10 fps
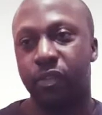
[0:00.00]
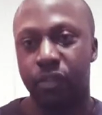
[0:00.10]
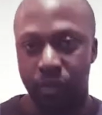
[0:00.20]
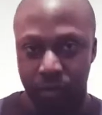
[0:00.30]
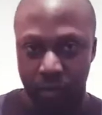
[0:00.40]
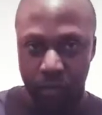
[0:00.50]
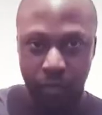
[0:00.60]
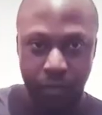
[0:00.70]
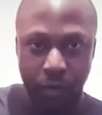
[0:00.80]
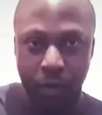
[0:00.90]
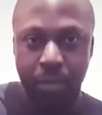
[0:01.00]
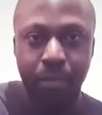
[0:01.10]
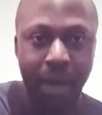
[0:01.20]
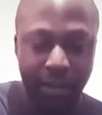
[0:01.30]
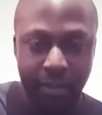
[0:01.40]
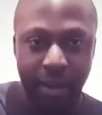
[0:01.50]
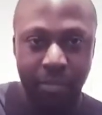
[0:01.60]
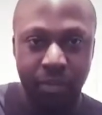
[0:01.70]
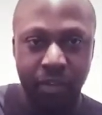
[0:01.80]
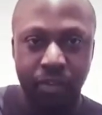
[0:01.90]
to follow me back to that
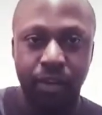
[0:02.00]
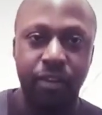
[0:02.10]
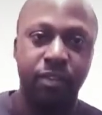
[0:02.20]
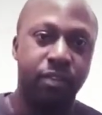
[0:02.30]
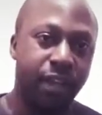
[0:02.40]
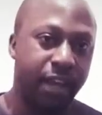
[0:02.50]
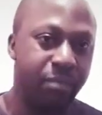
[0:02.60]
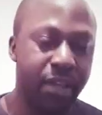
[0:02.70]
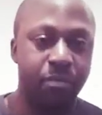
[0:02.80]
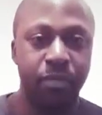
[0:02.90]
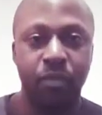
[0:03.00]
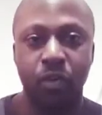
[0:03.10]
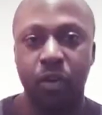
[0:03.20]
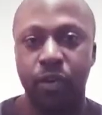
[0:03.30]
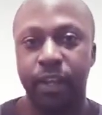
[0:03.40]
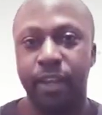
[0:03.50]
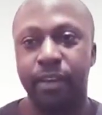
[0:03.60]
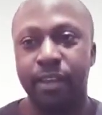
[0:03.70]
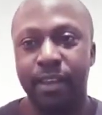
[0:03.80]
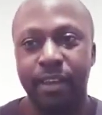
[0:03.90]
position and started making me feel cold again.
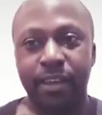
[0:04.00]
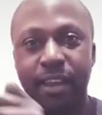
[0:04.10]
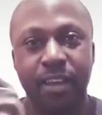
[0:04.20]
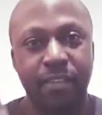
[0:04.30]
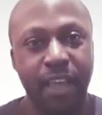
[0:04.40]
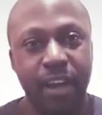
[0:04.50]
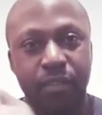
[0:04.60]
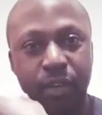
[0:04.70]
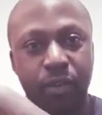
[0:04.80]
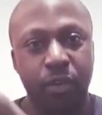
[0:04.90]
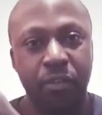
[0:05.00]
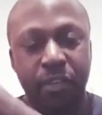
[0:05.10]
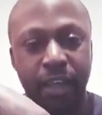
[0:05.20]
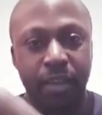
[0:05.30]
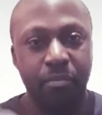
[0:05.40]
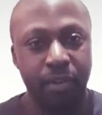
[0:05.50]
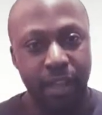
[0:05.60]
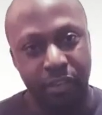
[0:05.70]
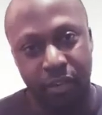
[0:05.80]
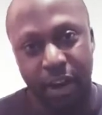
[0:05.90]
Then the sign of the cross came.
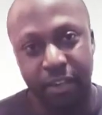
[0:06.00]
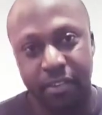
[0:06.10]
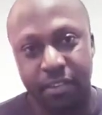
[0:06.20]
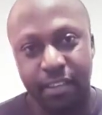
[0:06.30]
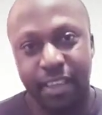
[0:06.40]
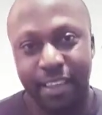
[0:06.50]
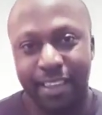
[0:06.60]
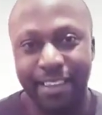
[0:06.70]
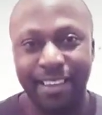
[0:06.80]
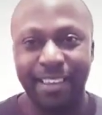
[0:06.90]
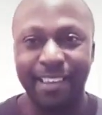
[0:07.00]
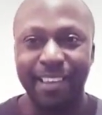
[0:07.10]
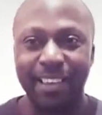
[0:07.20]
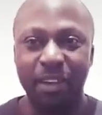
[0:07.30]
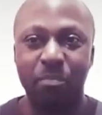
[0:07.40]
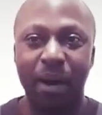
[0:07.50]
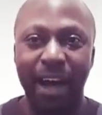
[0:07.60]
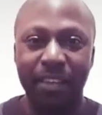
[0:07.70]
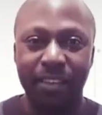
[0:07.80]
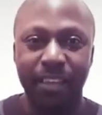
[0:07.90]
That's Christ. But
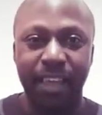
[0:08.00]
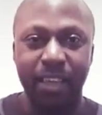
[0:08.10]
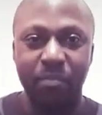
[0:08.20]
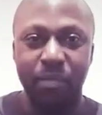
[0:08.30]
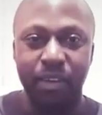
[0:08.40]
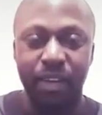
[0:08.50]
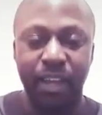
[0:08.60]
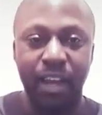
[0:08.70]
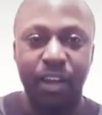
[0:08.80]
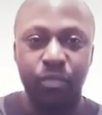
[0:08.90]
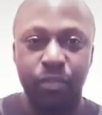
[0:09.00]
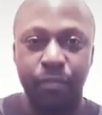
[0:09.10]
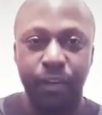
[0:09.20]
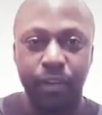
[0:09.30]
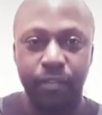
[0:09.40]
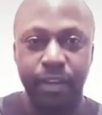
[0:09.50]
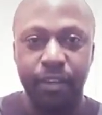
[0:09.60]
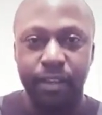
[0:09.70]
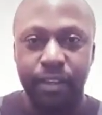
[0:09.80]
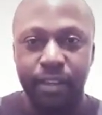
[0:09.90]
as it came, the cloud was flickering,
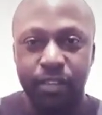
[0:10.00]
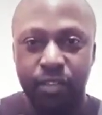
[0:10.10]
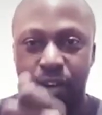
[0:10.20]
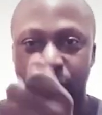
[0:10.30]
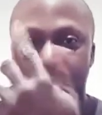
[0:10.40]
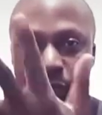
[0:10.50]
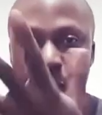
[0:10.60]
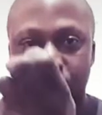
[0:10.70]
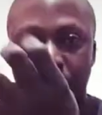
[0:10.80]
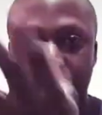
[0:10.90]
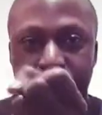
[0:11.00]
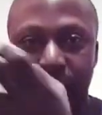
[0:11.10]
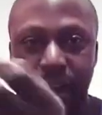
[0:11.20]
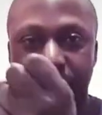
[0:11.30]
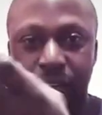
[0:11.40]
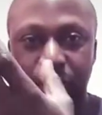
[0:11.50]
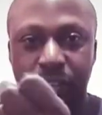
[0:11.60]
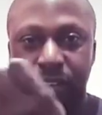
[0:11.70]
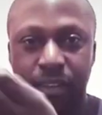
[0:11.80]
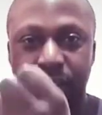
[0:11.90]
so the cross was going in and out.
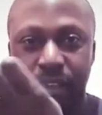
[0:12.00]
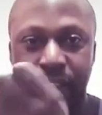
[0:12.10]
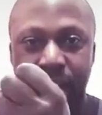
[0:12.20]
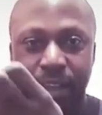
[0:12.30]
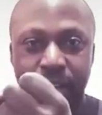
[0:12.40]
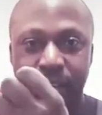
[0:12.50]
Yeah,